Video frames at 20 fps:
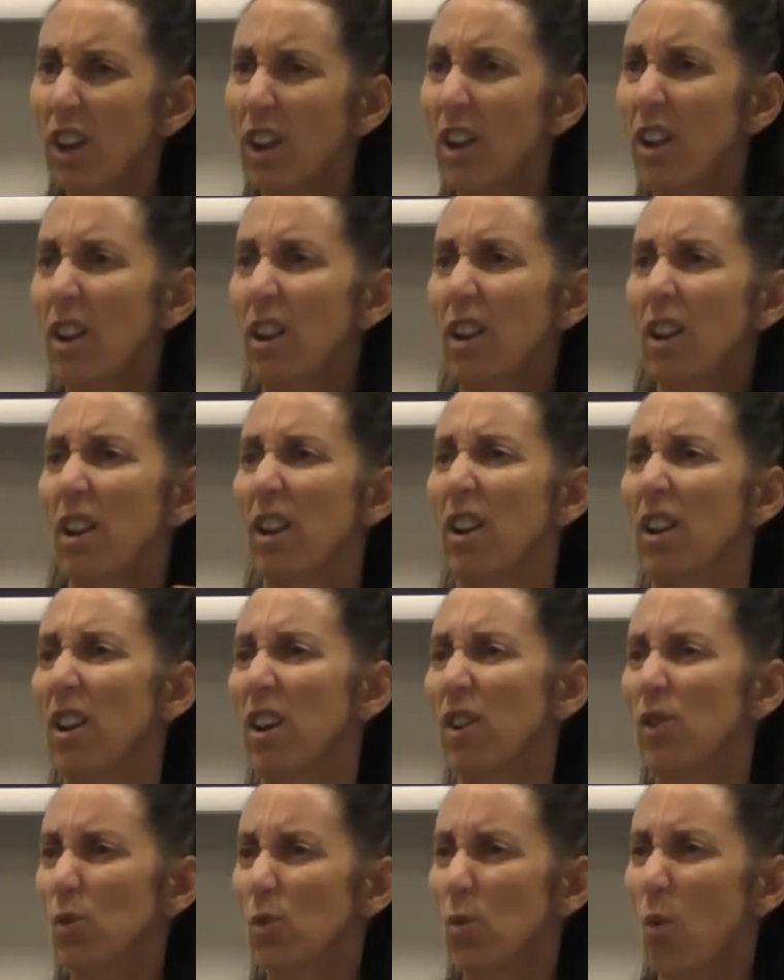Some
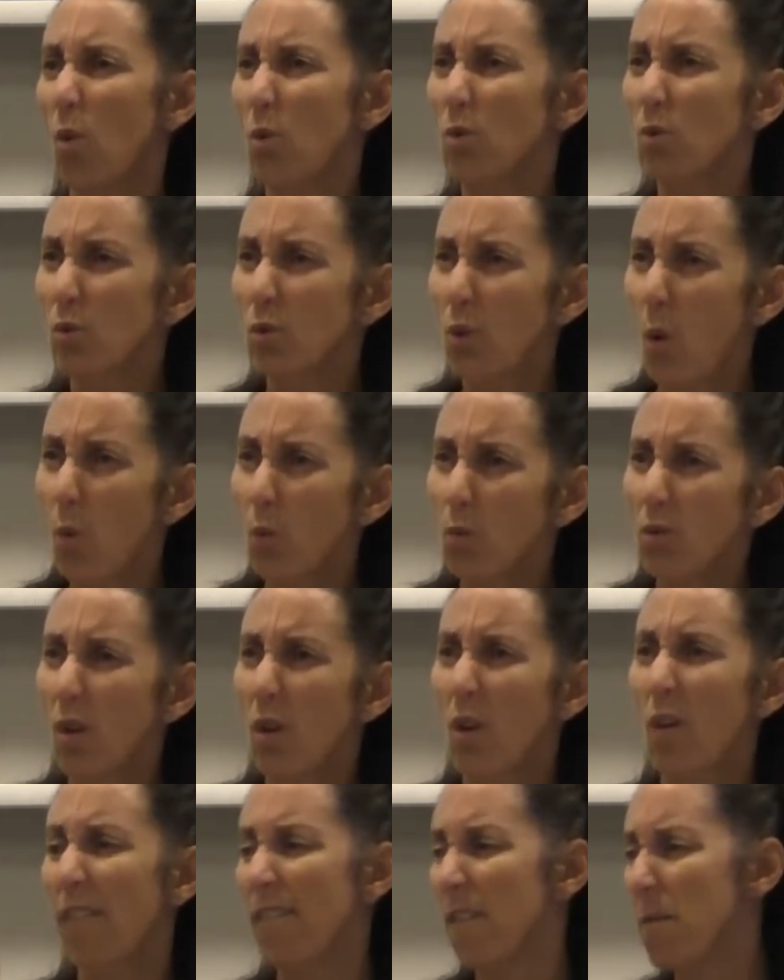people
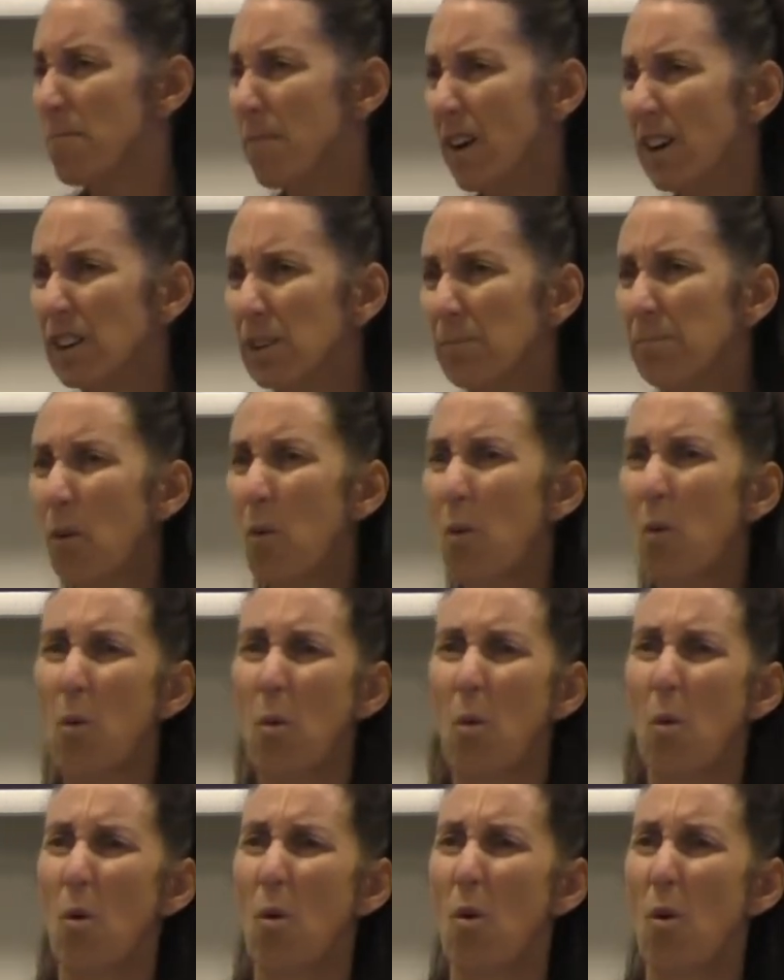may have got some
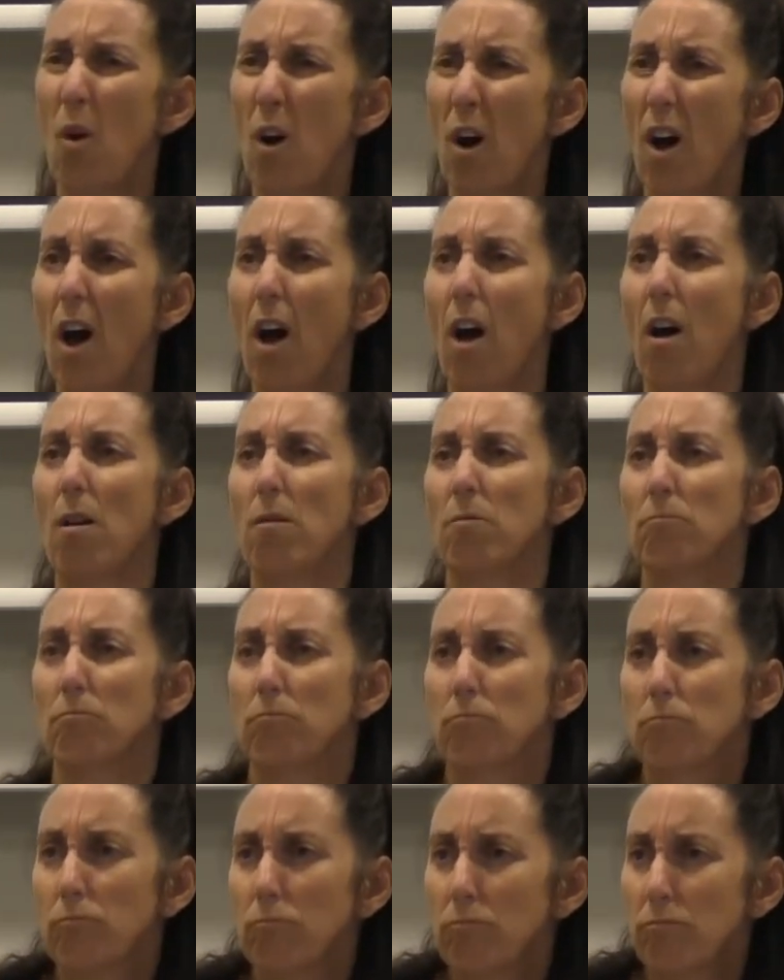sort of injury playing
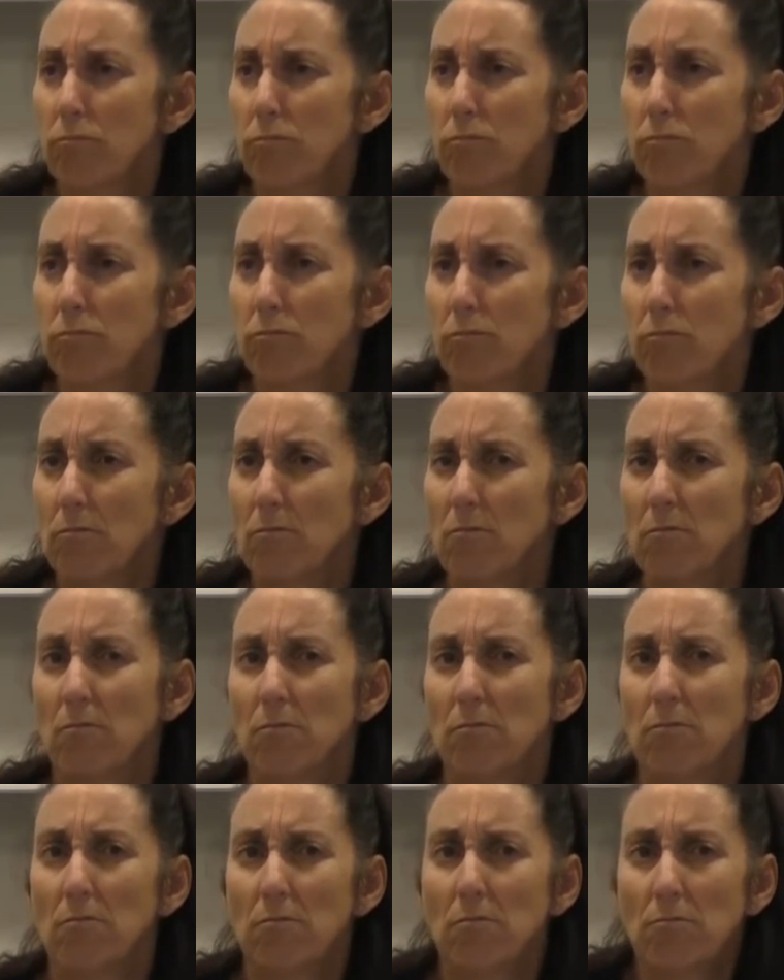basketball
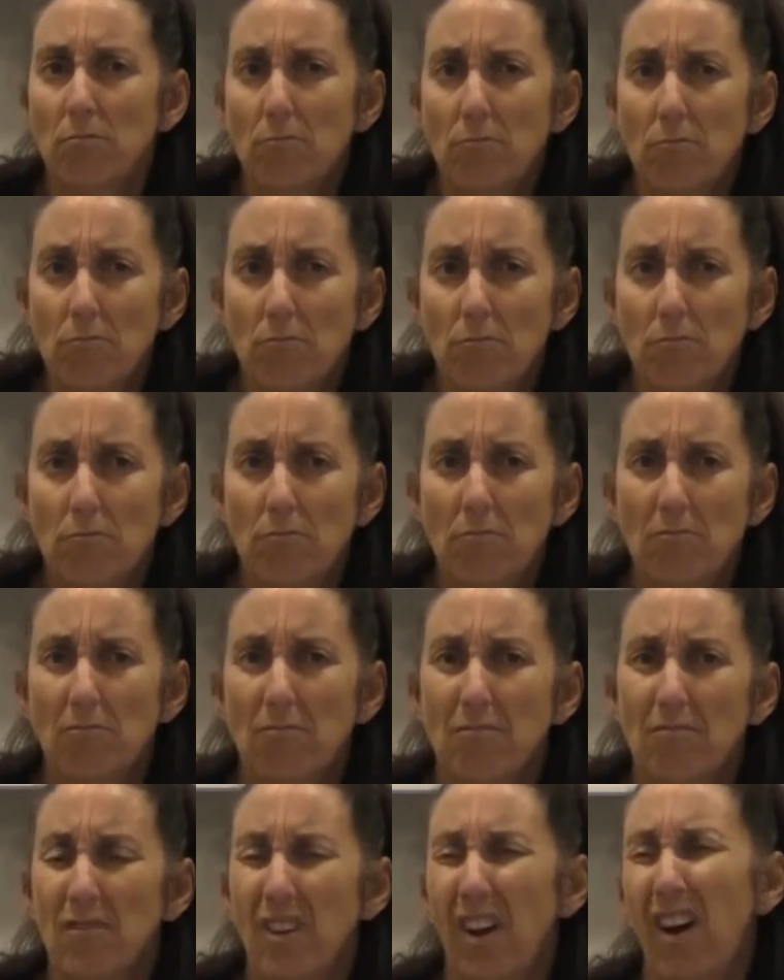or something like that,
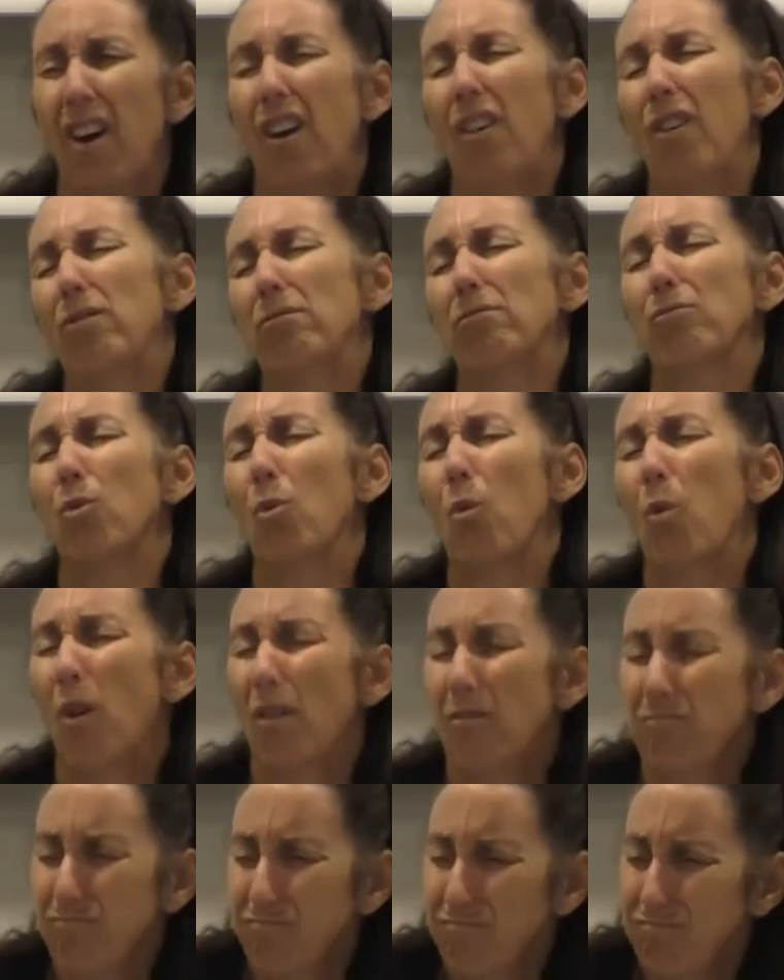and they need to
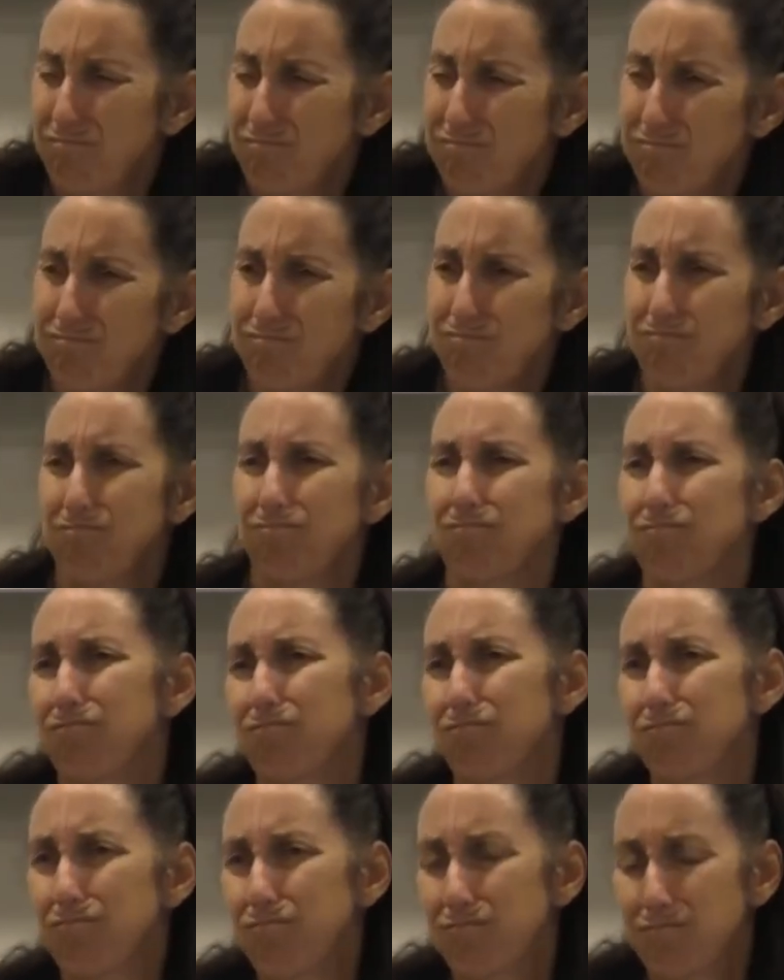
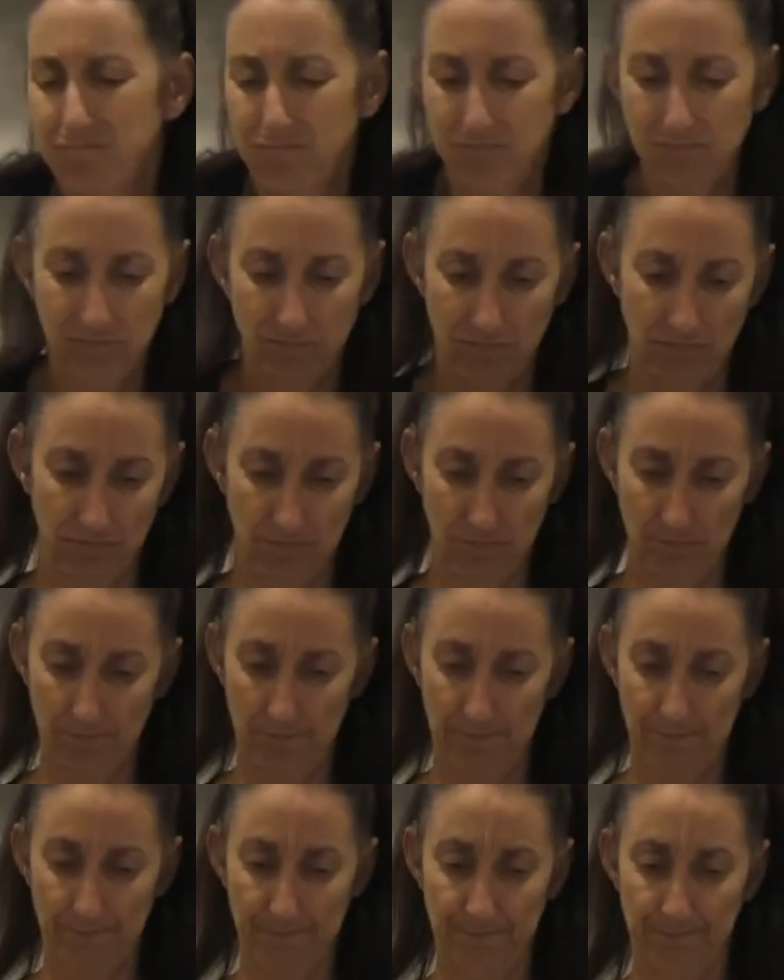shrug their shoulders
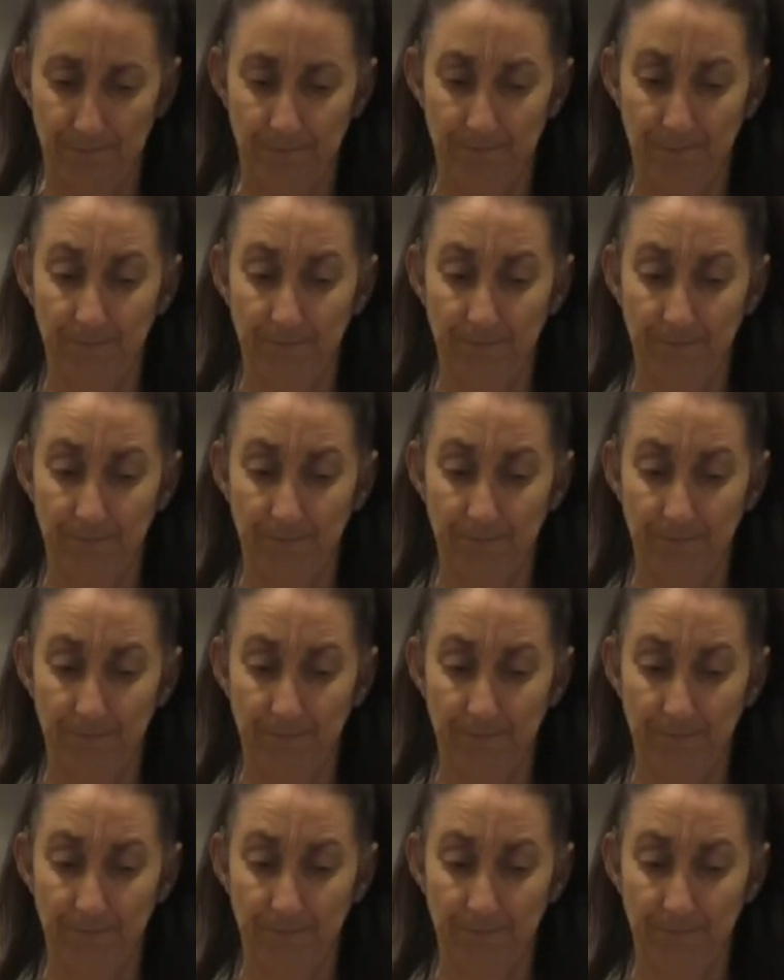forward.